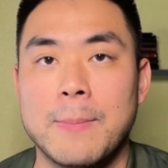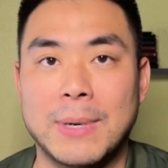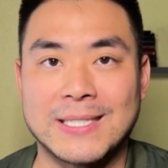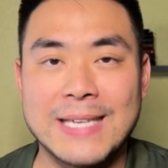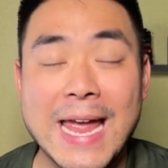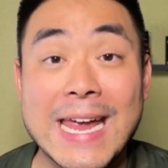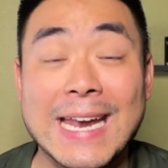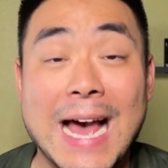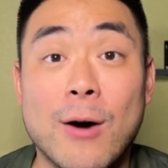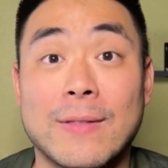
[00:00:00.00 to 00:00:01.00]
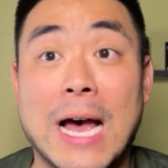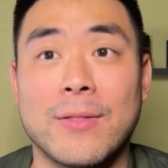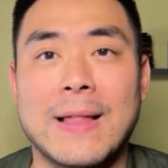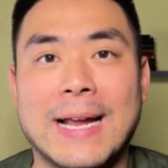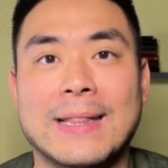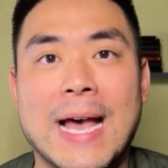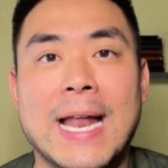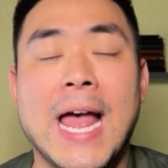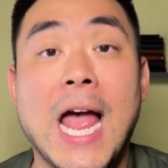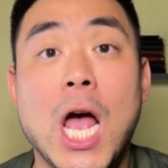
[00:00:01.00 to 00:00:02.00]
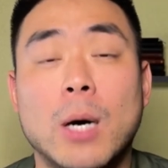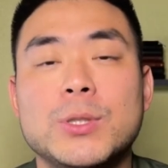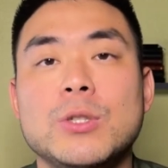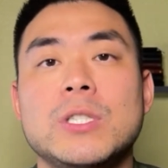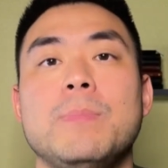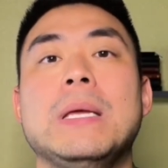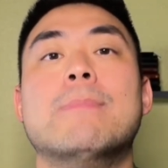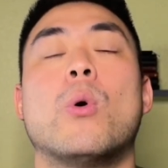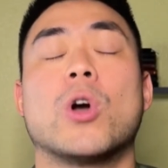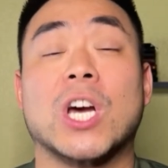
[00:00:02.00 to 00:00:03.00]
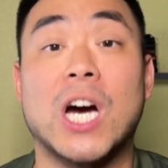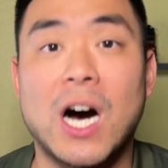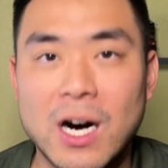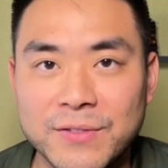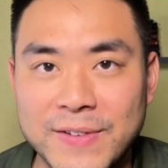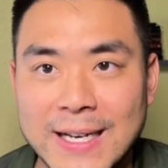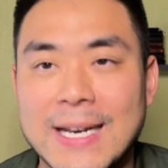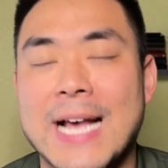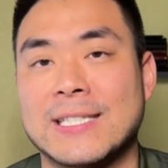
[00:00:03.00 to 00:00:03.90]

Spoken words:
but saying it out loud like that helps you to be more confident as a